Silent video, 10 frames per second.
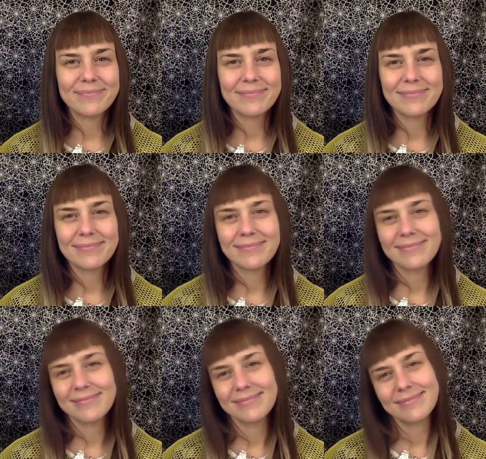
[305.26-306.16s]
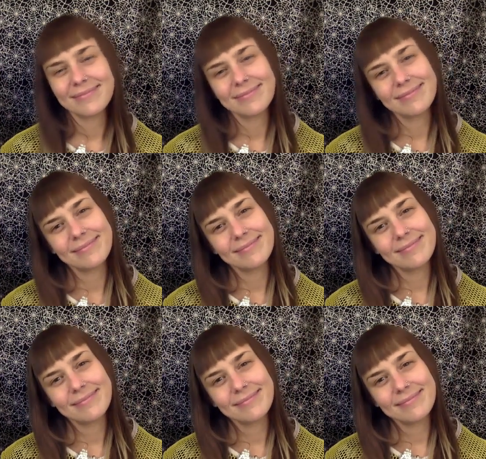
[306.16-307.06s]

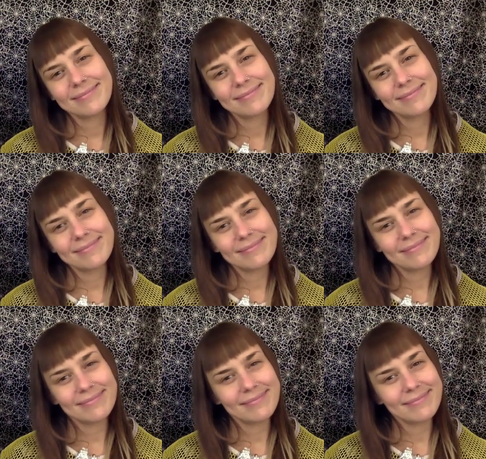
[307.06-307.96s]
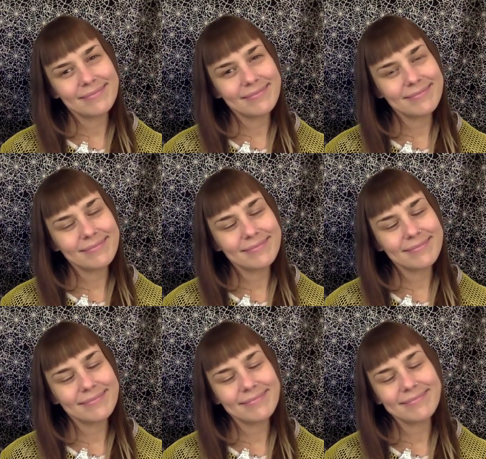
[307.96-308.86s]

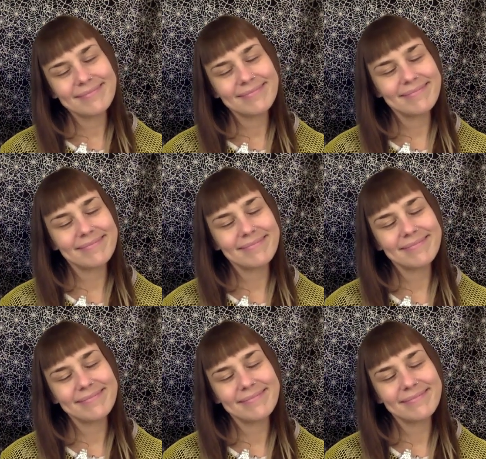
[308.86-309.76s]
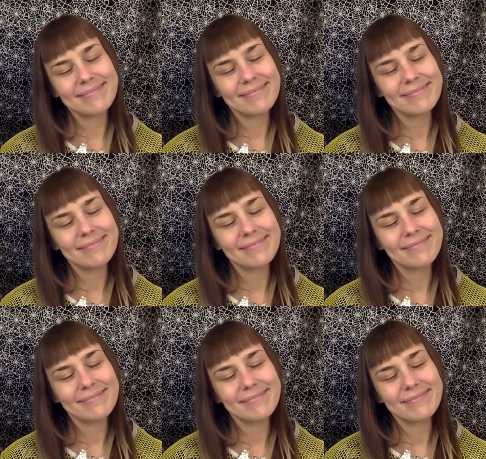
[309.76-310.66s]

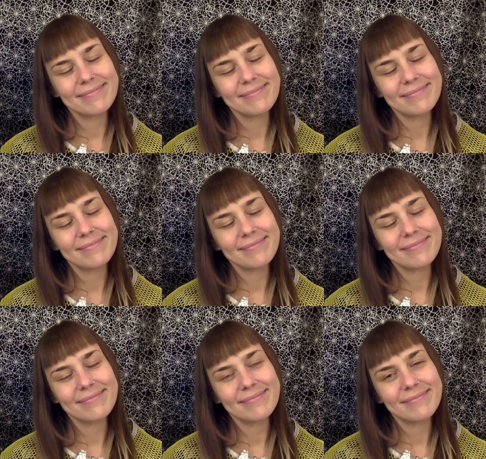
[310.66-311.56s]
(silence)